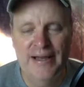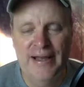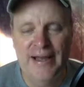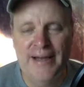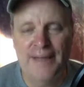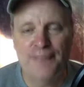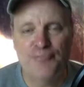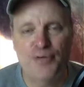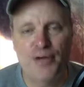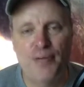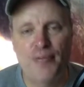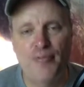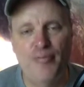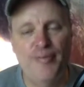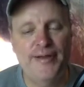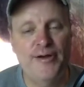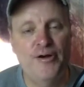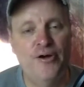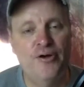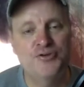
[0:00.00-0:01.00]
and
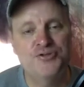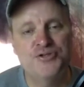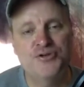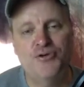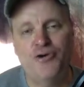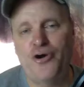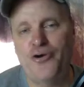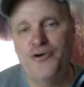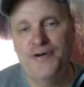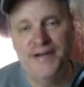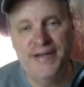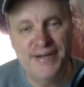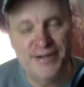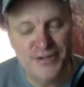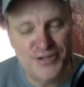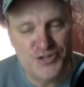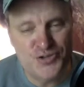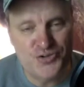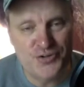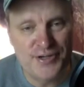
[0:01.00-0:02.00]
probably also are in
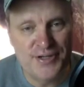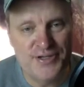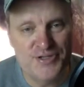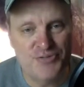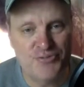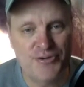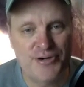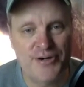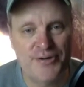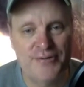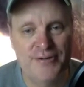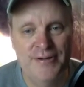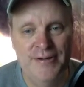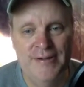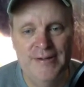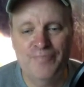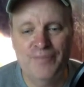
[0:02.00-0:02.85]
industries where